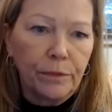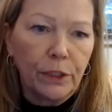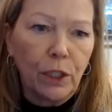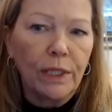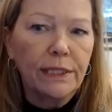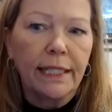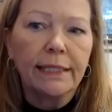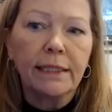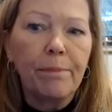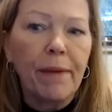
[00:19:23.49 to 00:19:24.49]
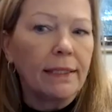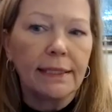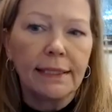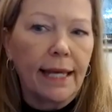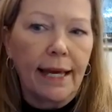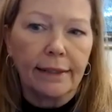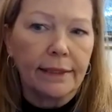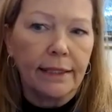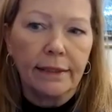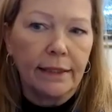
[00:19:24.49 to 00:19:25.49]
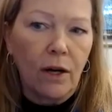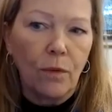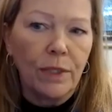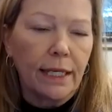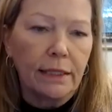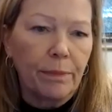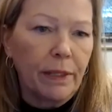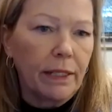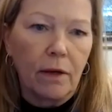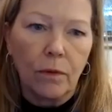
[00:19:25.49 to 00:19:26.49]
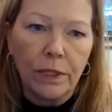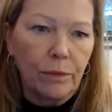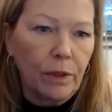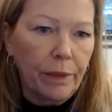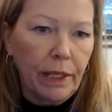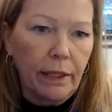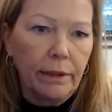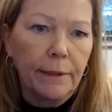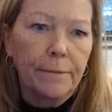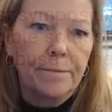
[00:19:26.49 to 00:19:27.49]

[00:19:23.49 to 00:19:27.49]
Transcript: So it's a balancing act, and it always has been, it always will be.